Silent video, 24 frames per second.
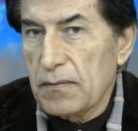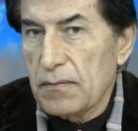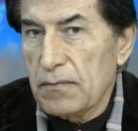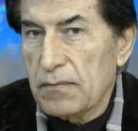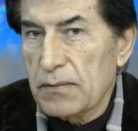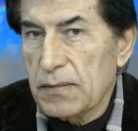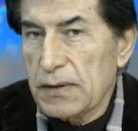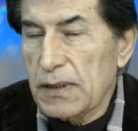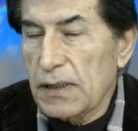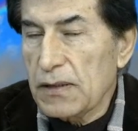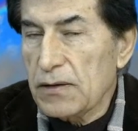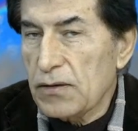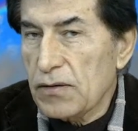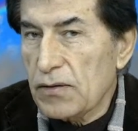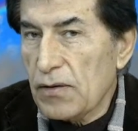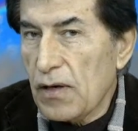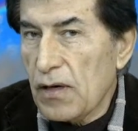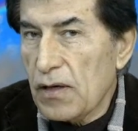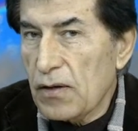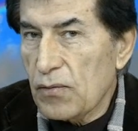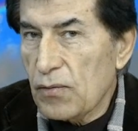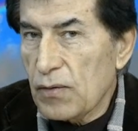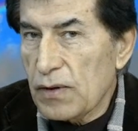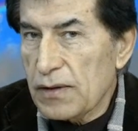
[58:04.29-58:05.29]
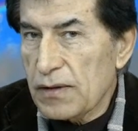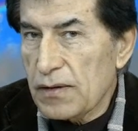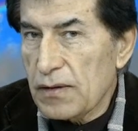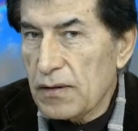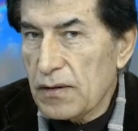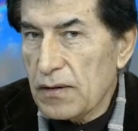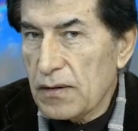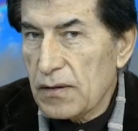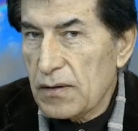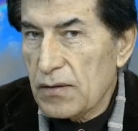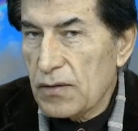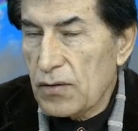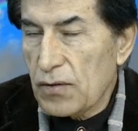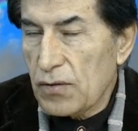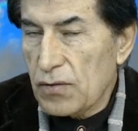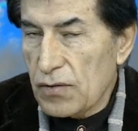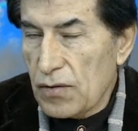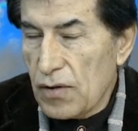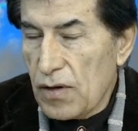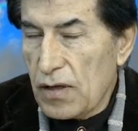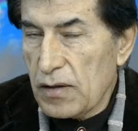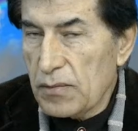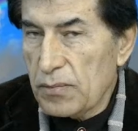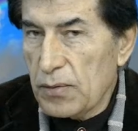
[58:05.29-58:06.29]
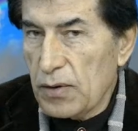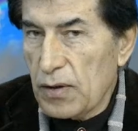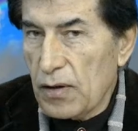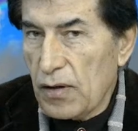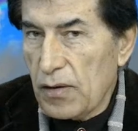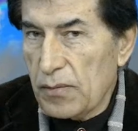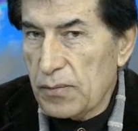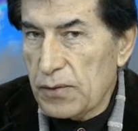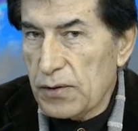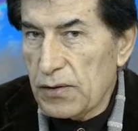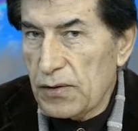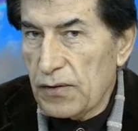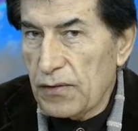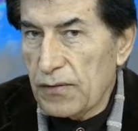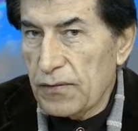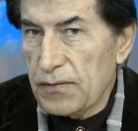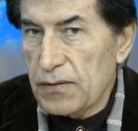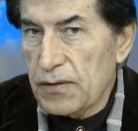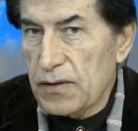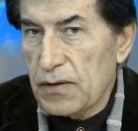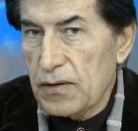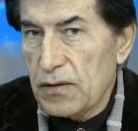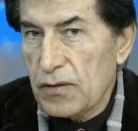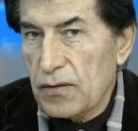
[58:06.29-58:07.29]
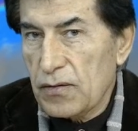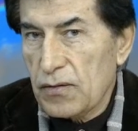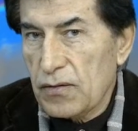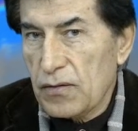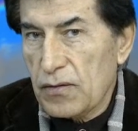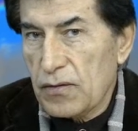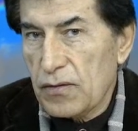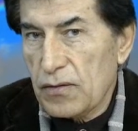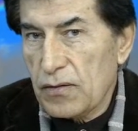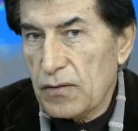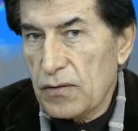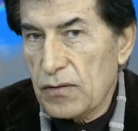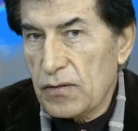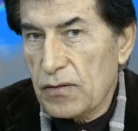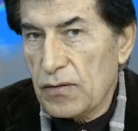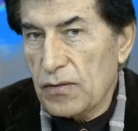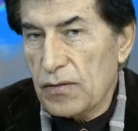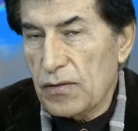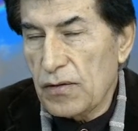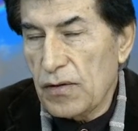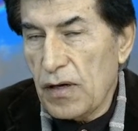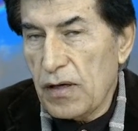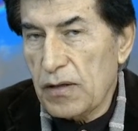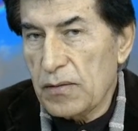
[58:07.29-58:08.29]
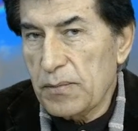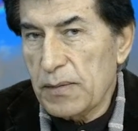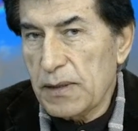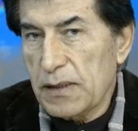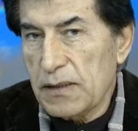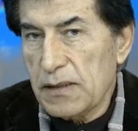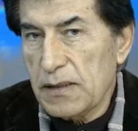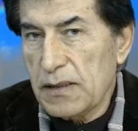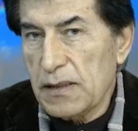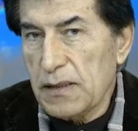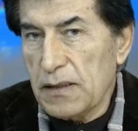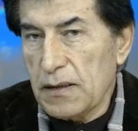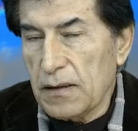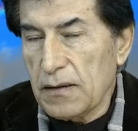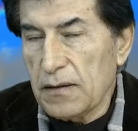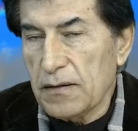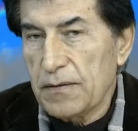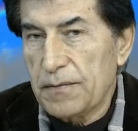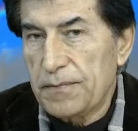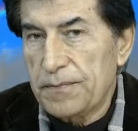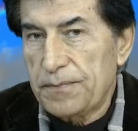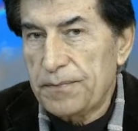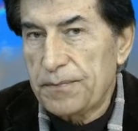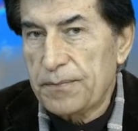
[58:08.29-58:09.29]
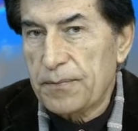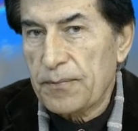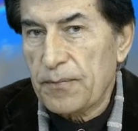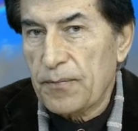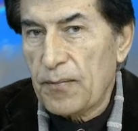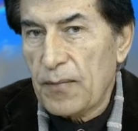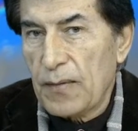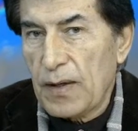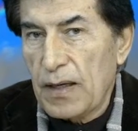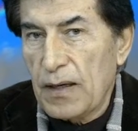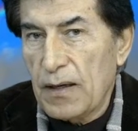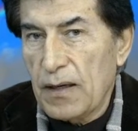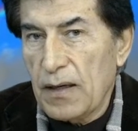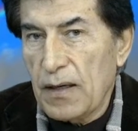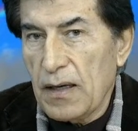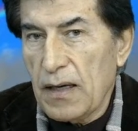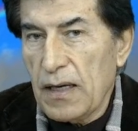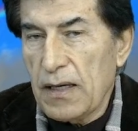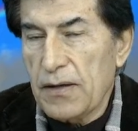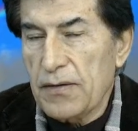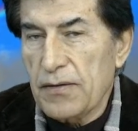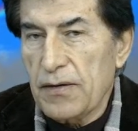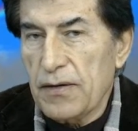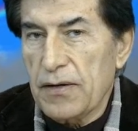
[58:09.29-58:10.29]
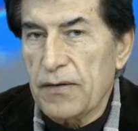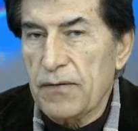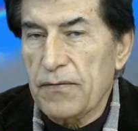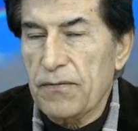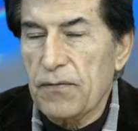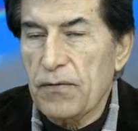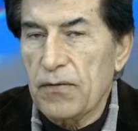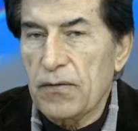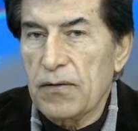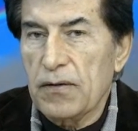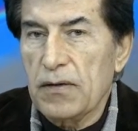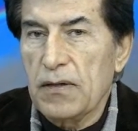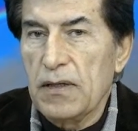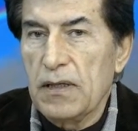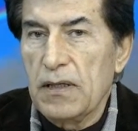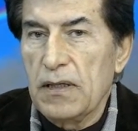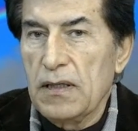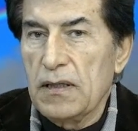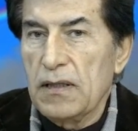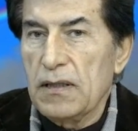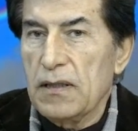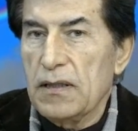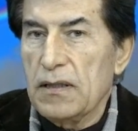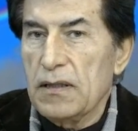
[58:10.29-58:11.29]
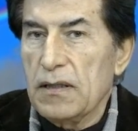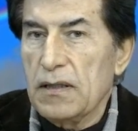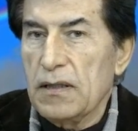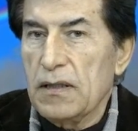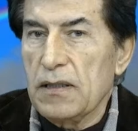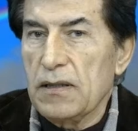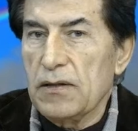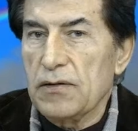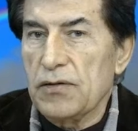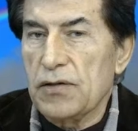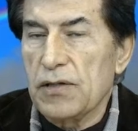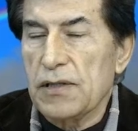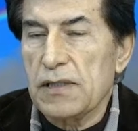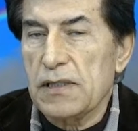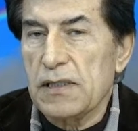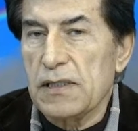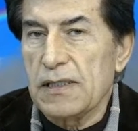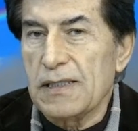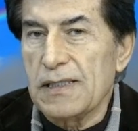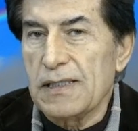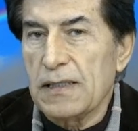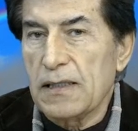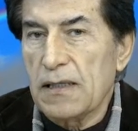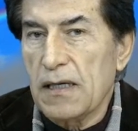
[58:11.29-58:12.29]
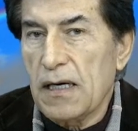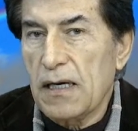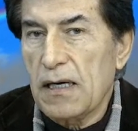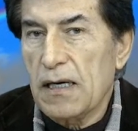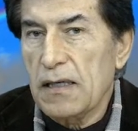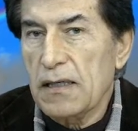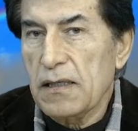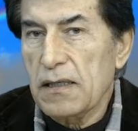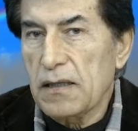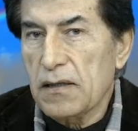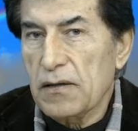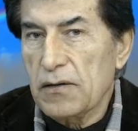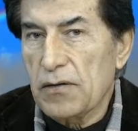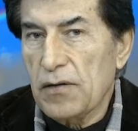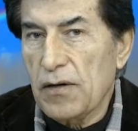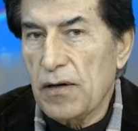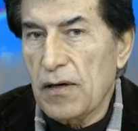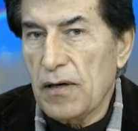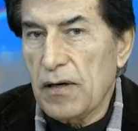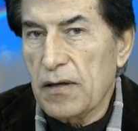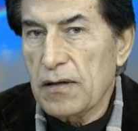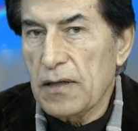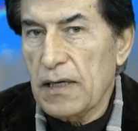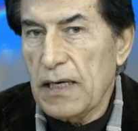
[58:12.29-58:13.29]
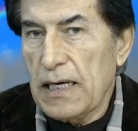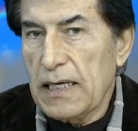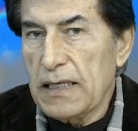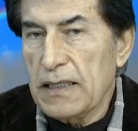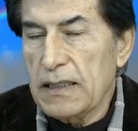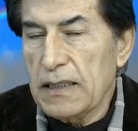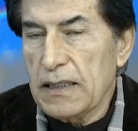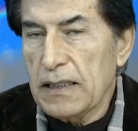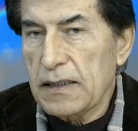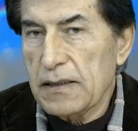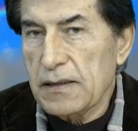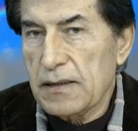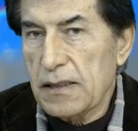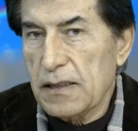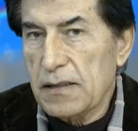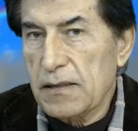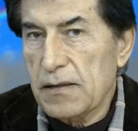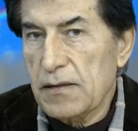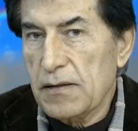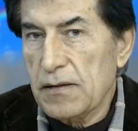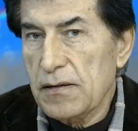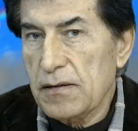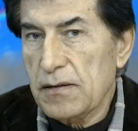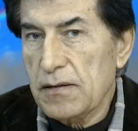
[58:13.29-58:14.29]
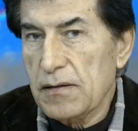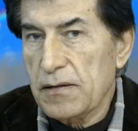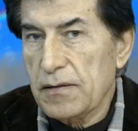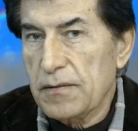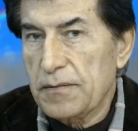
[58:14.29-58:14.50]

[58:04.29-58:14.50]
Since God was, could not be observed, could not be seen, and therefore just deny God any existence,